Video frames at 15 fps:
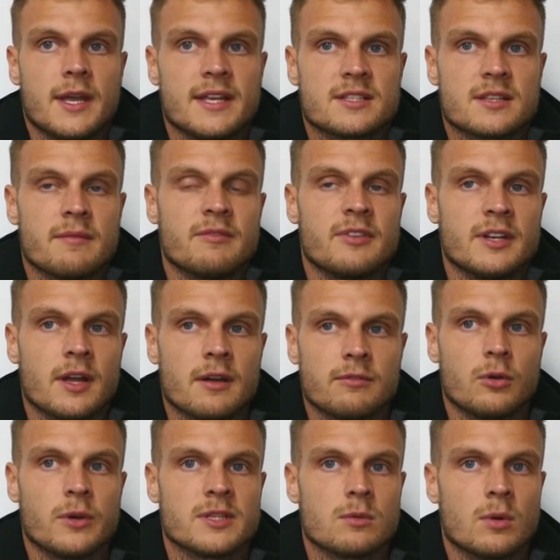it's something that I've
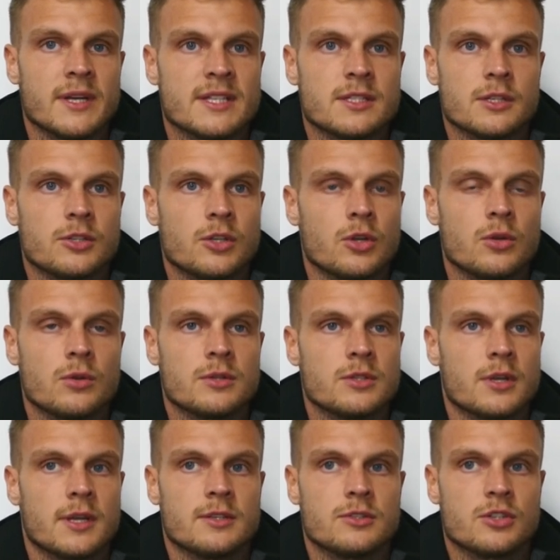always wanted to do
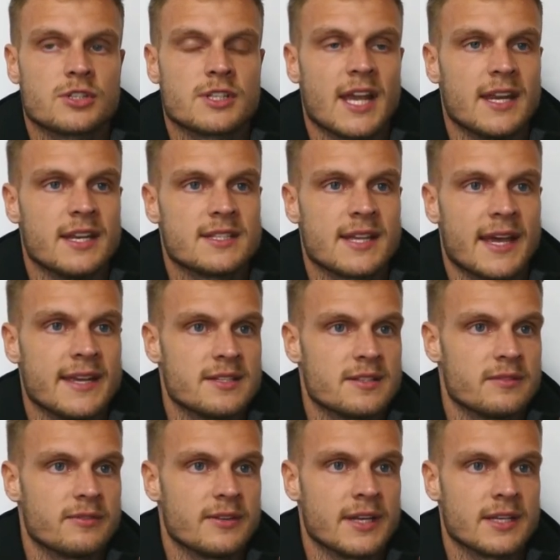and, and just get the taste
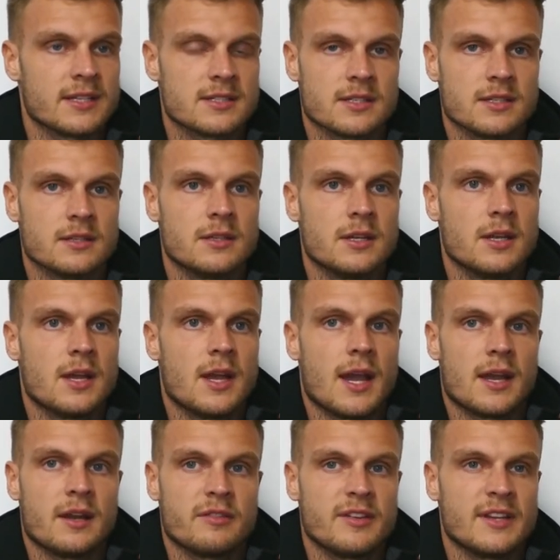of things and
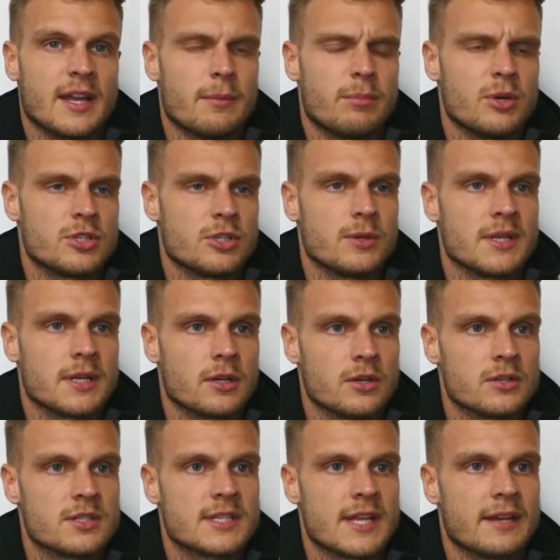and I think that puts you in
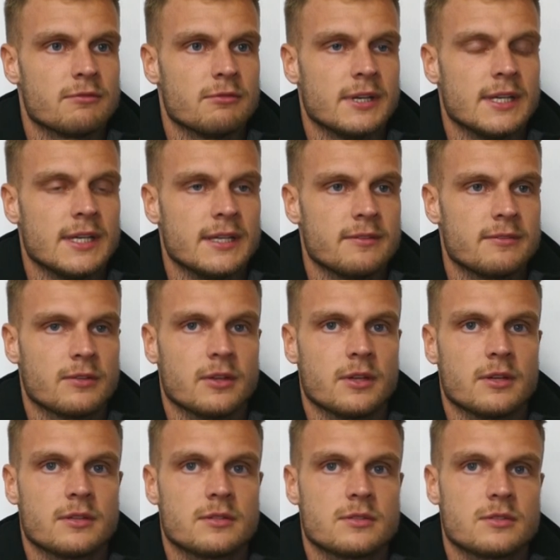good stead really for
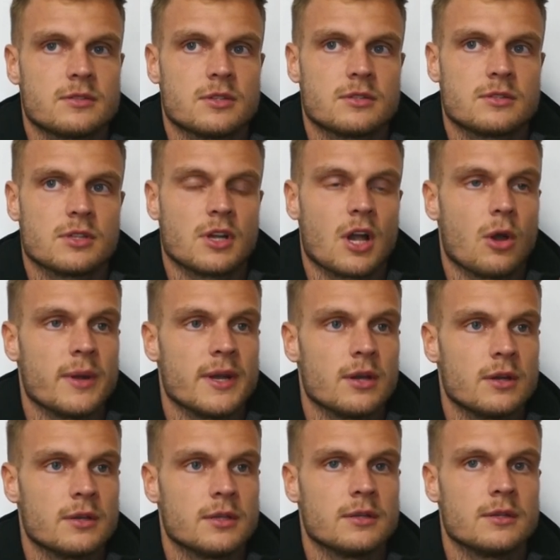to, to going
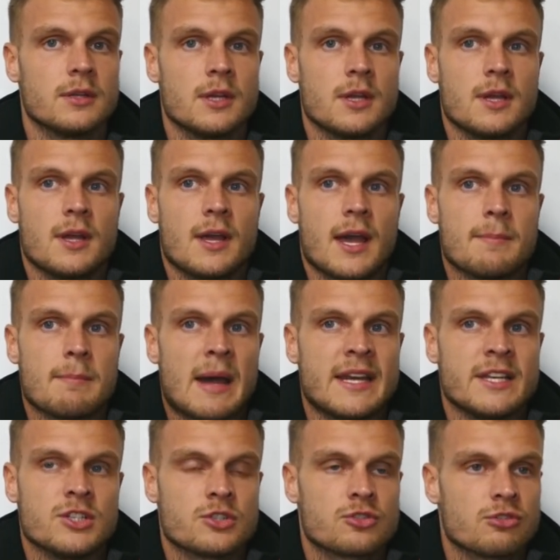on and and
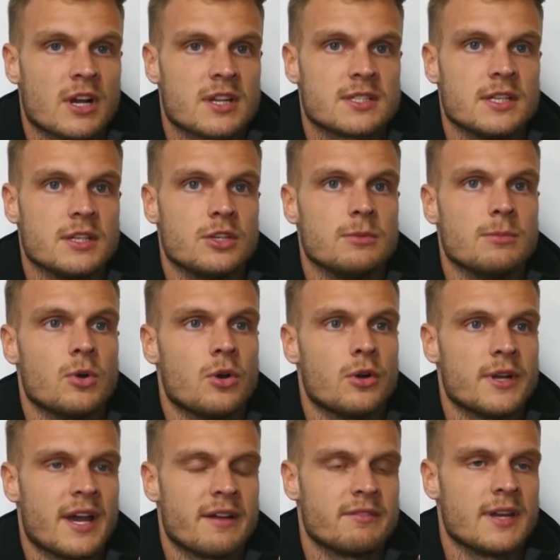managers trusting you more
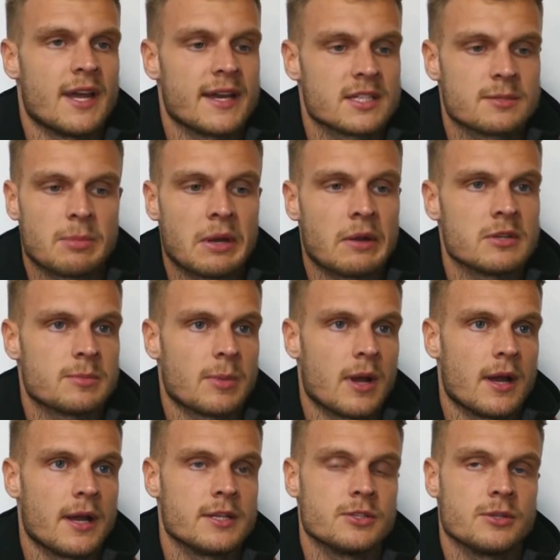and having that experience
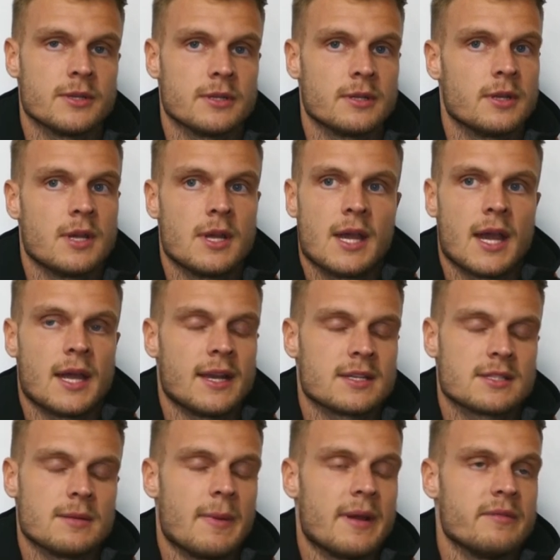behind you. And, and
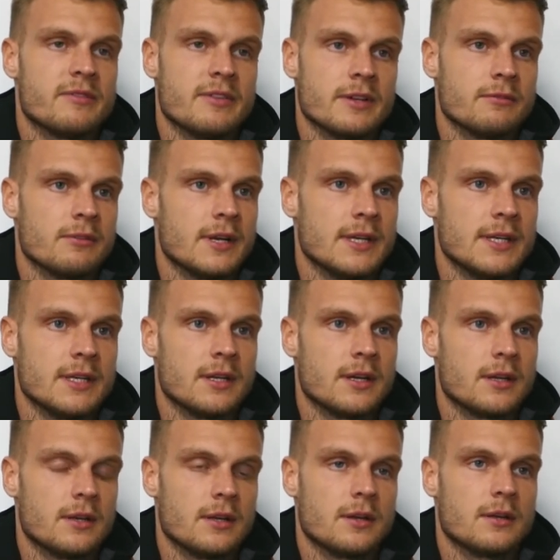that's the main thing, really,
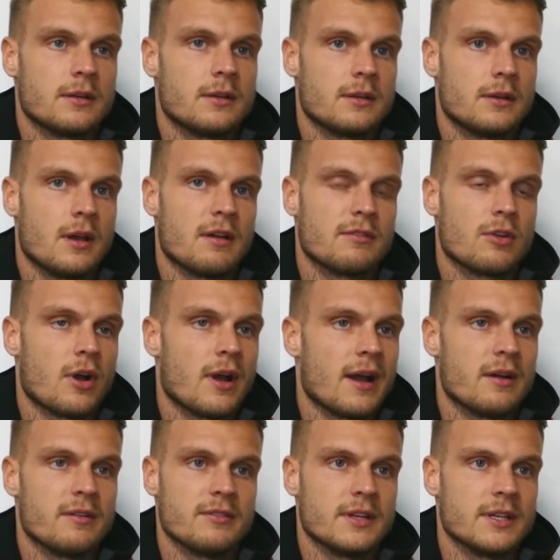that, that, that I've got
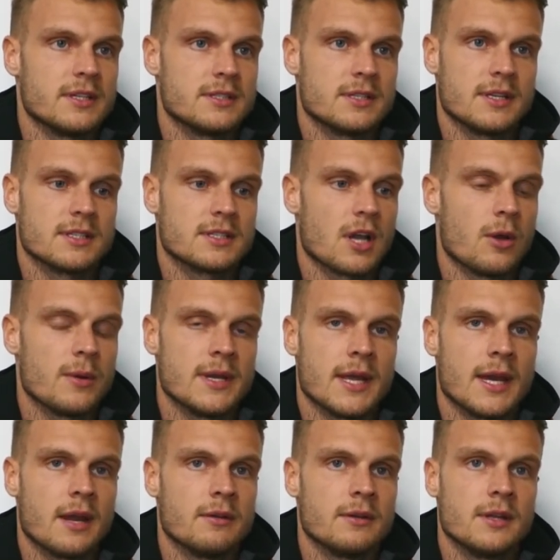out of it is, is going
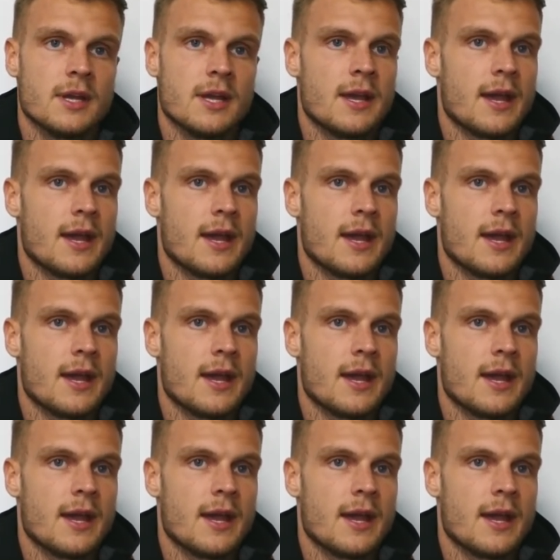there and,